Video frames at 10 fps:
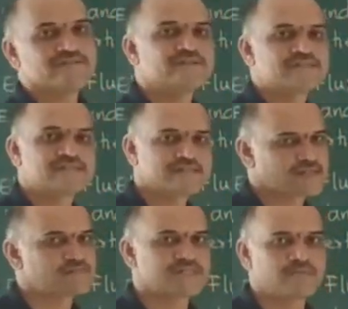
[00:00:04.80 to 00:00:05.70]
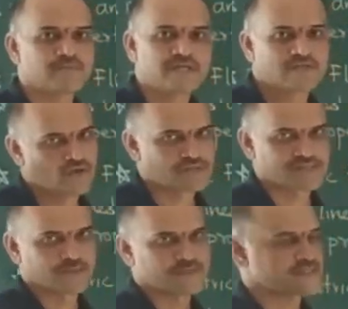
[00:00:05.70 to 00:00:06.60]
we will see some simple
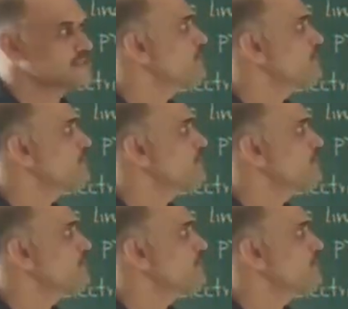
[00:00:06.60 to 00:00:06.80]
concepts: